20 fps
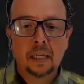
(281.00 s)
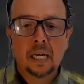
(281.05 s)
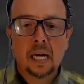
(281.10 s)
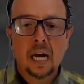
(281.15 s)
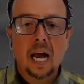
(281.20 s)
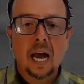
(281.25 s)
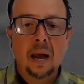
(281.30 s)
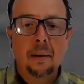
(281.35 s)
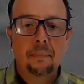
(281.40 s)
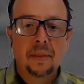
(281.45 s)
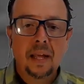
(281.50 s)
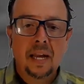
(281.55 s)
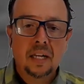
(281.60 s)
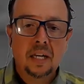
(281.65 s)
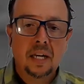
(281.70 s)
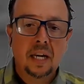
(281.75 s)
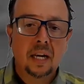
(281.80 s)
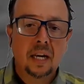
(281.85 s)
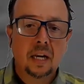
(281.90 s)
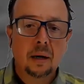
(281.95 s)
And then you
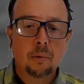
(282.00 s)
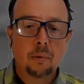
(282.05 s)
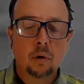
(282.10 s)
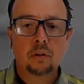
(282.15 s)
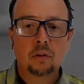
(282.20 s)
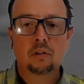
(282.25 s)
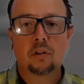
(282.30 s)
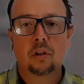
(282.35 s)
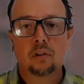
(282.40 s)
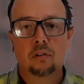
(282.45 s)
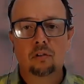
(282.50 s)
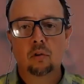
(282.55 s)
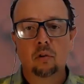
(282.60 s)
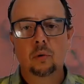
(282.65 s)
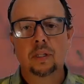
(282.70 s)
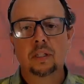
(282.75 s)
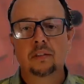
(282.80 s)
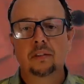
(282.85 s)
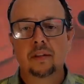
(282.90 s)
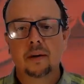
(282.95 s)
can come on and start
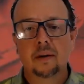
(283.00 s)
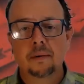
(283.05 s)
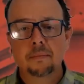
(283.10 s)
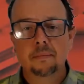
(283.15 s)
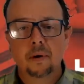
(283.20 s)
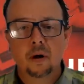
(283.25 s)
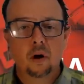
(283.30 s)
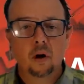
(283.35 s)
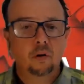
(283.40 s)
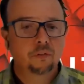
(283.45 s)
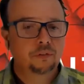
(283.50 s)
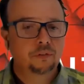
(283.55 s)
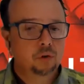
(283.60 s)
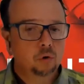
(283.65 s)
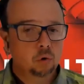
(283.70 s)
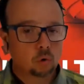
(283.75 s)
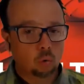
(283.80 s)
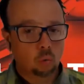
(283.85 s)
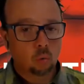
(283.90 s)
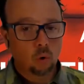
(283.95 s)
showing some of
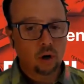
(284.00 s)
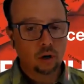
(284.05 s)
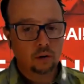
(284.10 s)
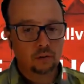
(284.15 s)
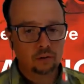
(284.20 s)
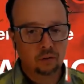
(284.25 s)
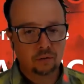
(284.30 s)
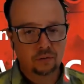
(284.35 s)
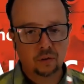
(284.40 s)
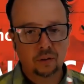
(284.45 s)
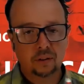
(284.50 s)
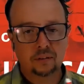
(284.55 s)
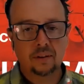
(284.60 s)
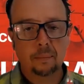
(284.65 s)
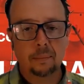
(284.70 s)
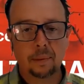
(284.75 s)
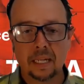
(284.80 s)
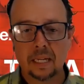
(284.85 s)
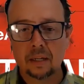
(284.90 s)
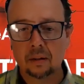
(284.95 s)
your work. So for
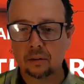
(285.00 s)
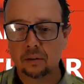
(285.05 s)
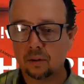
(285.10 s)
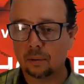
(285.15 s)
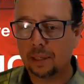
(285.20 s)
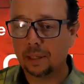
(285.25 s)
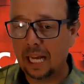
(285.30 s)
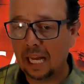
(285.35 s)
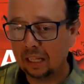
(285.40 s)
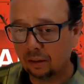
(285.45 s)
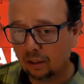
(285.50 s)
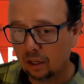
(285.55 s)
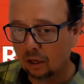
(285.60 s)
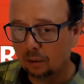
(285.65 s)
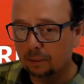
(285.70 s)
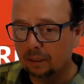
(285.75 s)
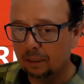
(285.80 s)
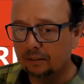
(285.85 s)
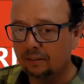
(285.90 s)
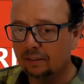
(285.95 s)
example, here are some of the
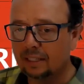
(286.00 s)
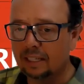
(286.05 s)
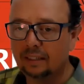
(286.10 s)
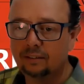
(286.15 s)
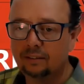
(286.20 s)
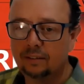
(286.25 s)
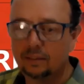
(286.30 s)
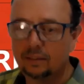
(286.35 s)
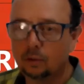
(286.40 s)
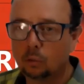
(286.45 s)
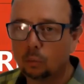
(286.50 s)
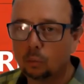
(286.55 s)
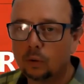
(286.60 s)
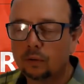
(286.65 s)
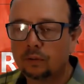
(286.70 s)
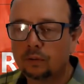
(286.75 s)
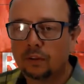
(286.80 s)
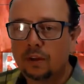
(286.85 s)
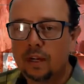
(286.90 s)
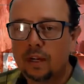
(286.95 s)
healthcare presentations that
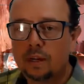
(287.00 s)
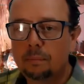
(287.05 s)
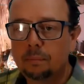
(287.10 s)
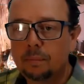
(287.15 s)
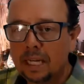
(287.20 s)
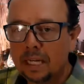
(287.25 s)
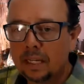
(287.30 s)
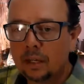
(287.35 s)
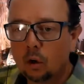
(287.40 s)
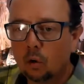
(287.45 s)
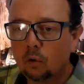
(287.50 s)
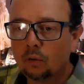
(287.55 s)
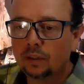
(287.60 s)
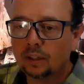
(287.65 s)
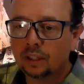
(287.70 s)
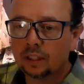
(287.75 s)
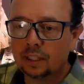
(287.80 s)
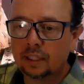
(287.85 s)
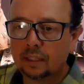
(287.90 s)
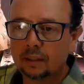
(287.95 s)
we've made over
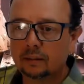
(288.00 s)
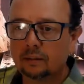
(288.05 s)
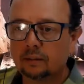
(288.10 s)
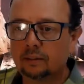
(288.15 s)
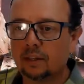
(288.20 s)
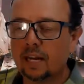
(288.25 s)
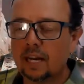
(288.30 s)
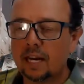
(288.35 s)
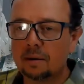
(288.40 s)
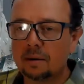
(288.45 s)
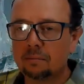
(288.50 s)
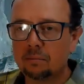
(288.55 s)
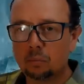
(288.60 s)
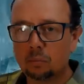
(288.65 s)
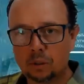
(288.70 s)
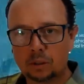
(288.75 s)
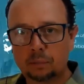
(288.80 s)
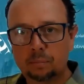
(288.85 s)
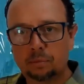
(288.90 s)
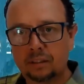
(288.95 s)
the years.
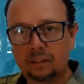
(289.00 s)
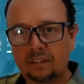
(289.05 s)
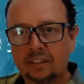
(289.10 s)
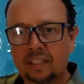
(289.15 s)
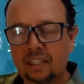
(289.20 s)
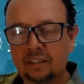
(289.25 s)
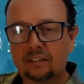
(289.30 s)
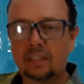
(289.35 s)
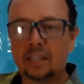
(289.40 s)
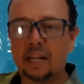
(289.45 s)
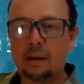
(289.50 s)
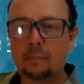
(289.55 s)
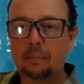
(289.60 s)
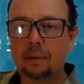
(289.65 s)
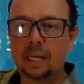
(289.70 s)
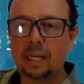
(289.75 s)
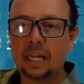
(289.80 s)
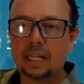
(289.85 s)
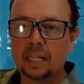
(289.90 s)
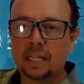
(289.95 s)
We're a presentation
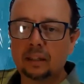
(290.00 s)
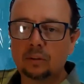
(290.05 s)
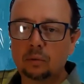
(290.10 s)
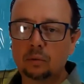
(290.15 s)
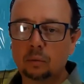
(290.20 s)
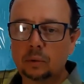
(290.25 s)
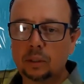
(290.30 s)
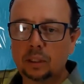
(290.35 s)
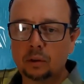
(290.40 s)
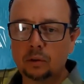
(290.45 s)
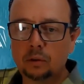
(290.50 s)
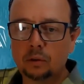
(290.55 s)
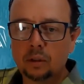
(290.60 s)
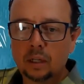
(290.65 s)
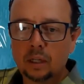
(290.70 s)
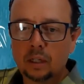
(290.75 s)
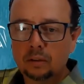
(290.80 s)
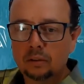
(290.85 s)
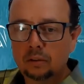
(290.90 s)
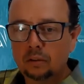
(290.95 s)
company, and that's what we do.
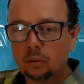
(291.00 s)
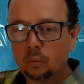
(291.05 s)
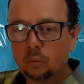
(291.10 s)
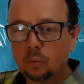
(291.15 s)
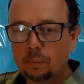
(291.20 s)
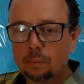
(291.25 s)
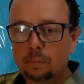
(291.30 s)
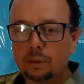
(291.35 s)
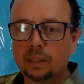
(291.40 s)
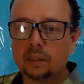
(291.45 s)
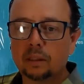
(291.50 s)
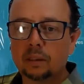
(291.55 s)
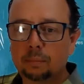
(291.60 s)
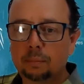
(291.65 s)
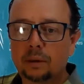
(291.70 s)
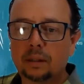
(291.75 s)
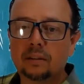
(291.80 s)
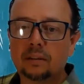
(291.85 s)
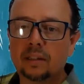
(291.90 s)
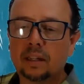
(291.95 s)
So we build
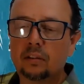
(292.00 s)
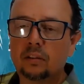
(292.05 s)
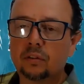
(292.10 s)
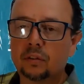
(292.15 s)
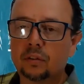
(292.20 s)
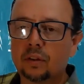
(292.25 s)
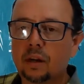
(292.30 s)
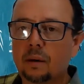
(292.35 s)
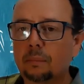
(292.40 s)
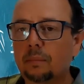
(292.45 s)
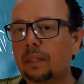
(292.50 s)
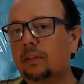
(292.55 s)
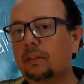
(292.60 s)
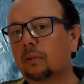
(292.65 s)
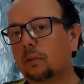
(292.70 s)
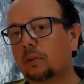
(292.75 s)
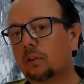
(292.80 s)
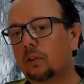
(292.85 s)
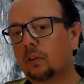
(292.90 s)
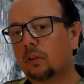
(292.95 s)
presentations for companies.
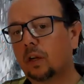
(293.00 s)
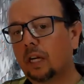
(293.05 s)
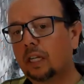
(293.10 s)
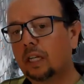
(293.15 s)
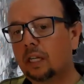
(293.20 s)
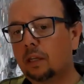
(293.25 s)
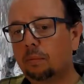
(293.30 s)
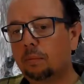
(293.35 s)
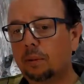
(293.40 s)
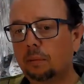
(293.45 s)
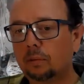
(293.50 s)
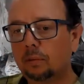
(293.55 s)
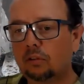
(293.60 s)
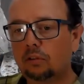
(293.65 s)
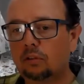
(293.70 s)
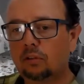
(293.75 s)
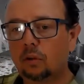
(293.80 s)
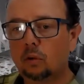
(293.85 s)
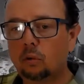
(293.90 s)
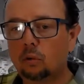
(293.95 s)
So it's a good idea to be able to
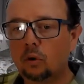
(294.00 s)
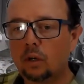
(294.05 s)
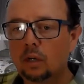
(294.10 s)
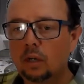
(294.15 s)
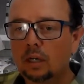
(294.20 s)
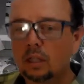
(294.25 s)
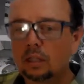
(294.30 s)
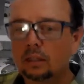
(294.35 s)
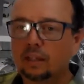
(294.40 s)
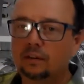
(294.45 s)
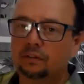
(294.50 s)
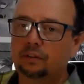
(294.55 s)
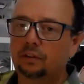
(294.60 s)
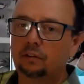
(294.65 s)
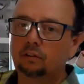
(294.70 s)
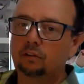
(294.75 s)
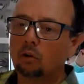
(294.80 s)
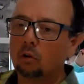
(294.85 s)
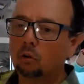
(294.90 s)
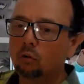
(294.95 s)
show different
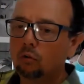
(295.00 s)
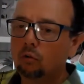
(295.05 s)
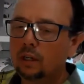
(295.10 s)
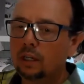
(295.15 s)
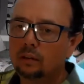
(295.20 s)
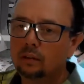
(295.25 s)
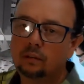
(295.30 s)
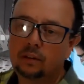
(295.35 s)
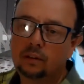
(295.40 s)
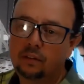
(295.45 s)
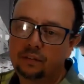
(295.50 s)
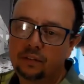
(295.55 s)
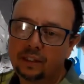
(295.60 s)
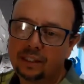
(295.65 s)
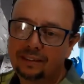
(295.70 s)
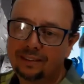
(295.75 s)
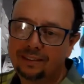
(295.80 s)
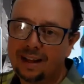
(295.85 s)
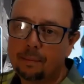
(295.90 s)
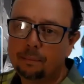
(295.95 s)
show reels, different
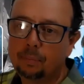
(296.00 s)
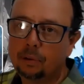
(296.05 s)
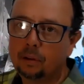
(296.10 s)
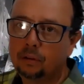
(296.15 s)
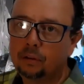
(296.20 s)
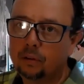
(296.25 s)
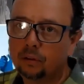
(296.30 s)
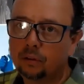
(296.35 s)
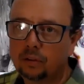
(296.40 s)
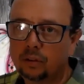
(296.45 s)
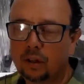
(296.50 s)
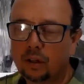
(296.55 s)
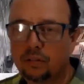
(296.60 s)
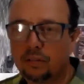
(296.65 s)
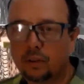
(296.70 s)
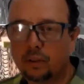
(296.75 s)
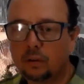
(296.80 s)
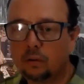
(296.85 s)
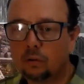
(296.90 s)
examples of stuff that